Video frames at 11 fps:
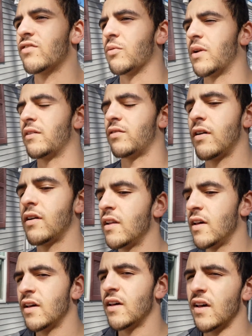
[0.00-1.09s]
from what I've heard.
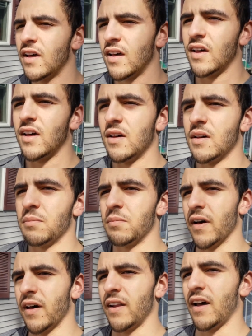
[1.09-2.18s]

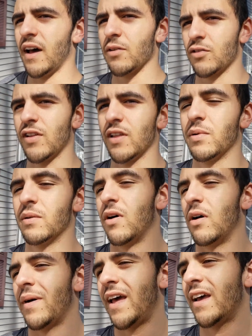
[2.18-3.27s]
But I was really putting
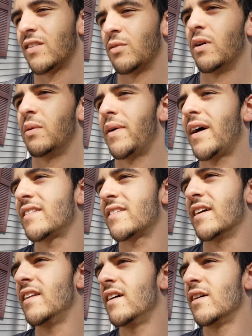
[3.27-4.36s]
all my eggs in one
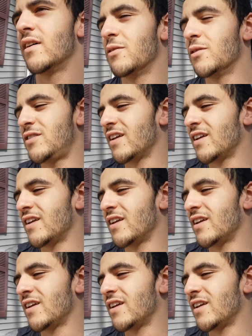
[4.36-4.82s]
basket. Which